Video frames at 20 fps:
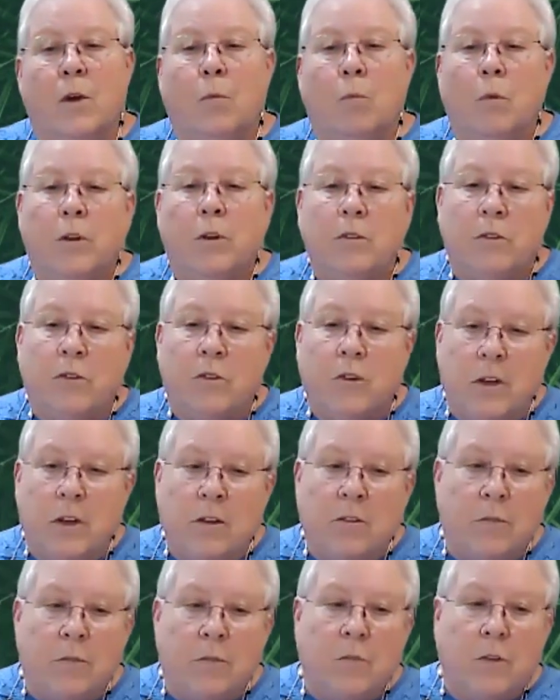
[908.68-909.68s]
When
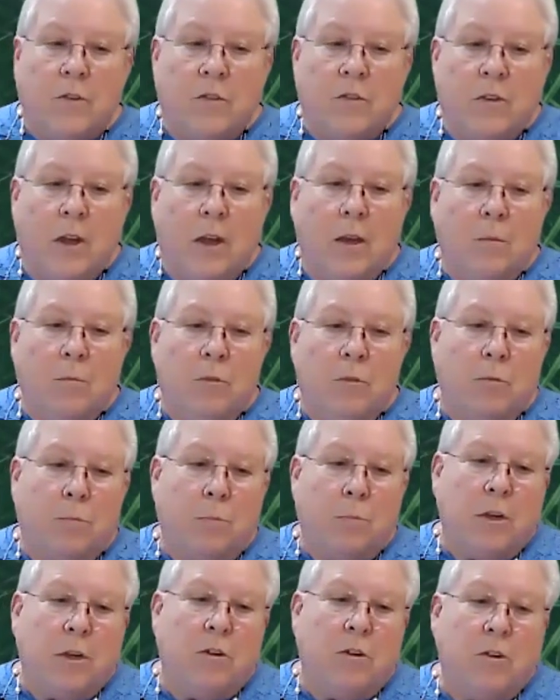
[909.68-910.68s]
seeds of the same
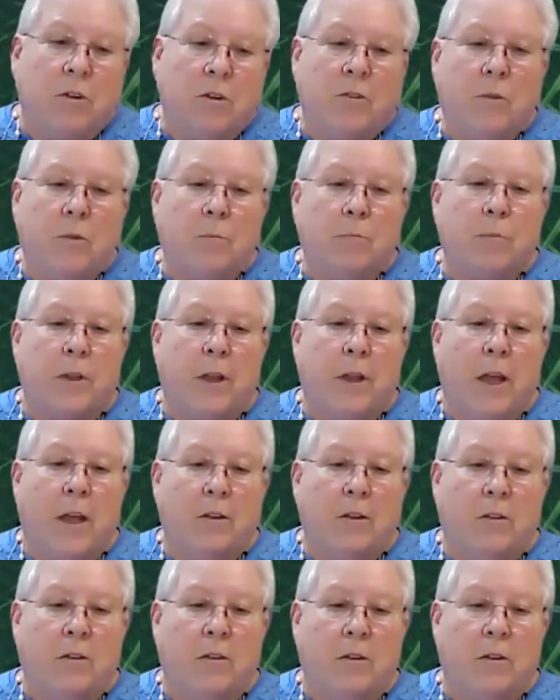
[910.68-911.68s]
species are
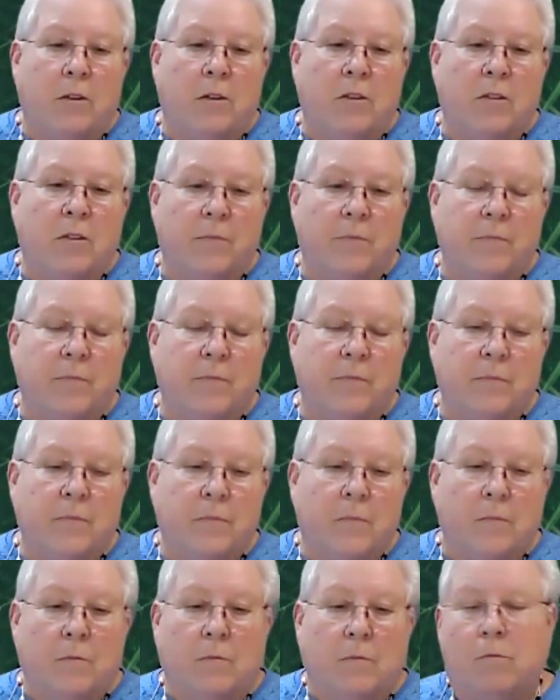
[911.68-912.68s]
planted,
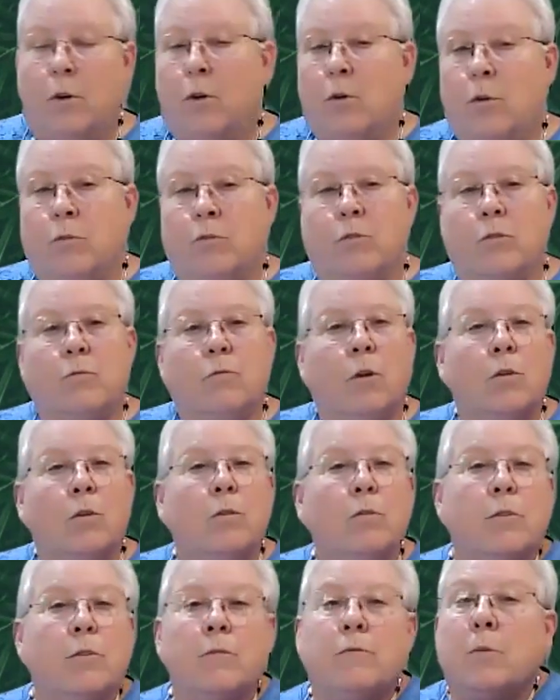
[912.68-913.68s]
rows and
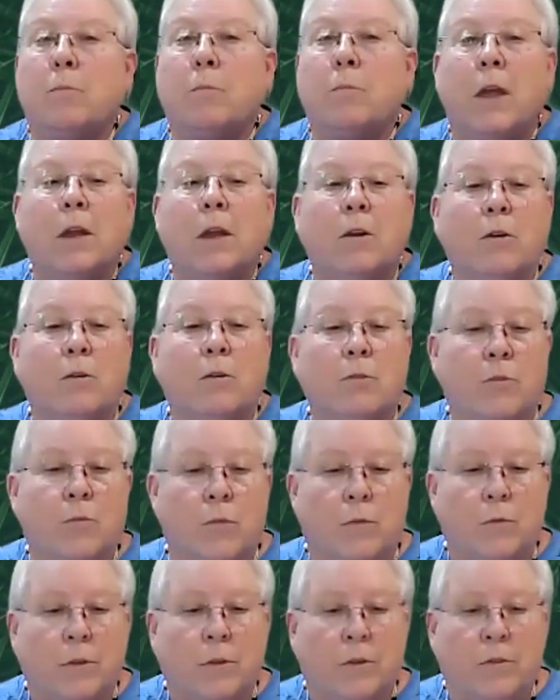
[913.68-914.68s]
rows of tomatoes,
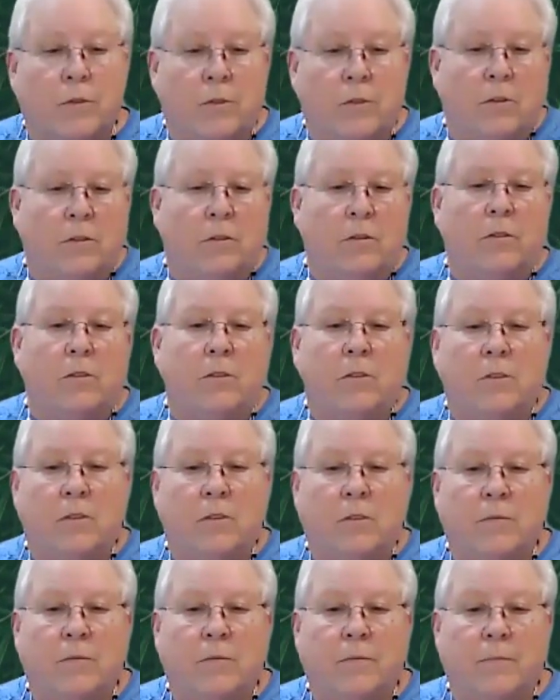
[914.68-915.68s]
for instance,
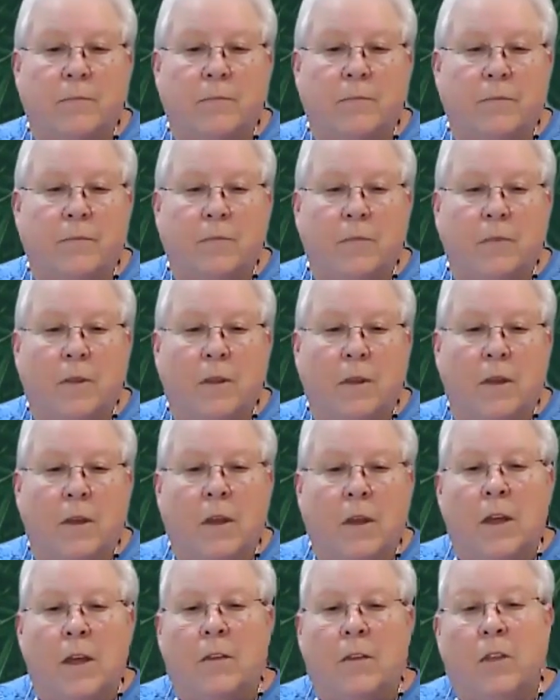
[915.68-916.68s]

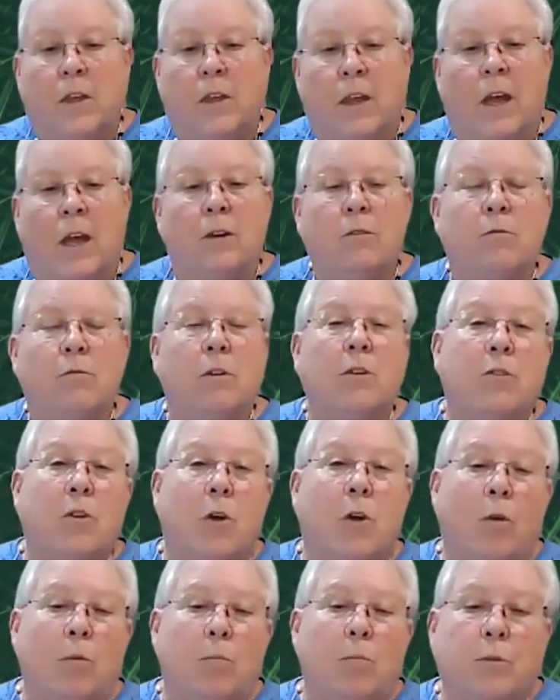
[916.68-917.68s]
the end
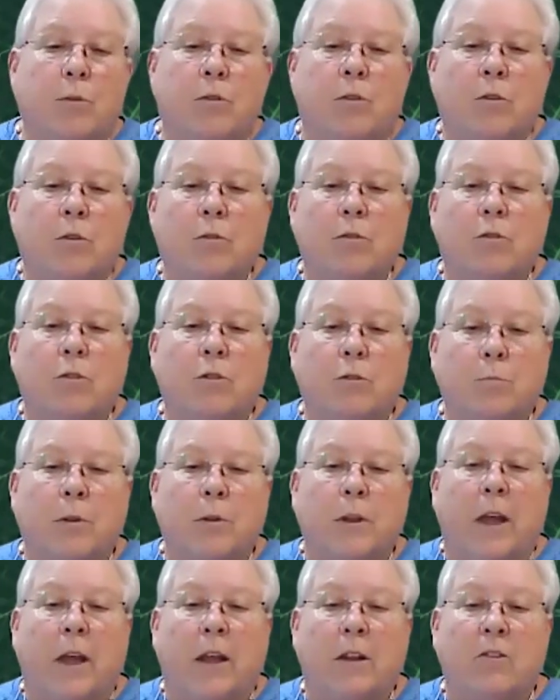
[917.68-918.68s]
result produces
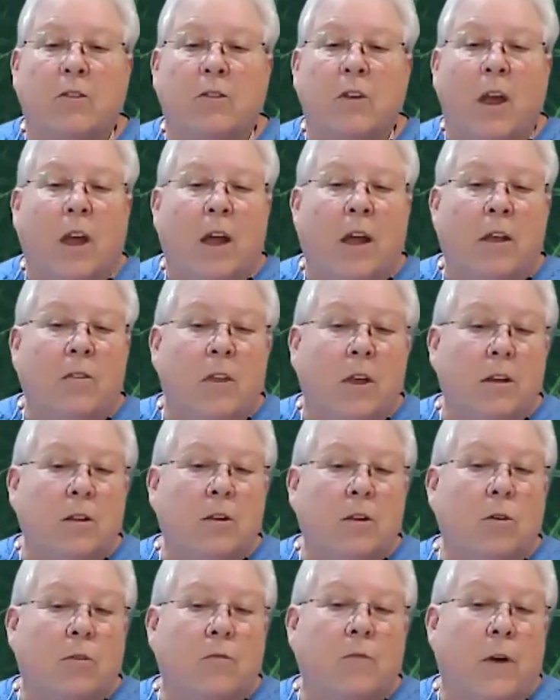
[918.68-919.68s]
plants that
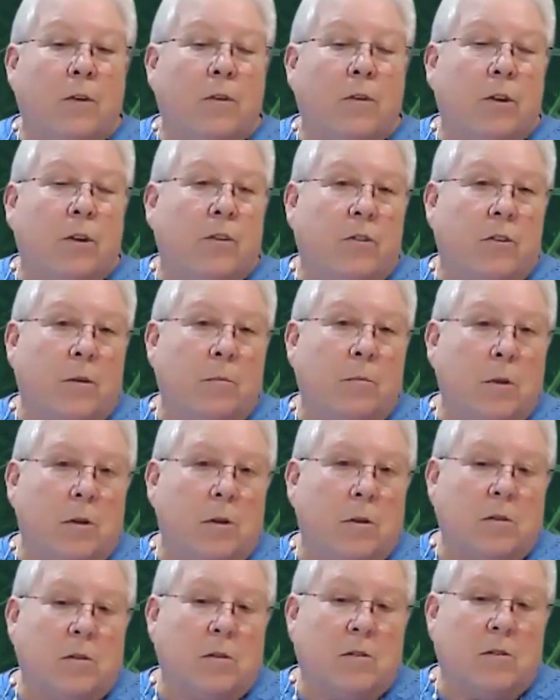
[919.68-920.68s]
look very similar.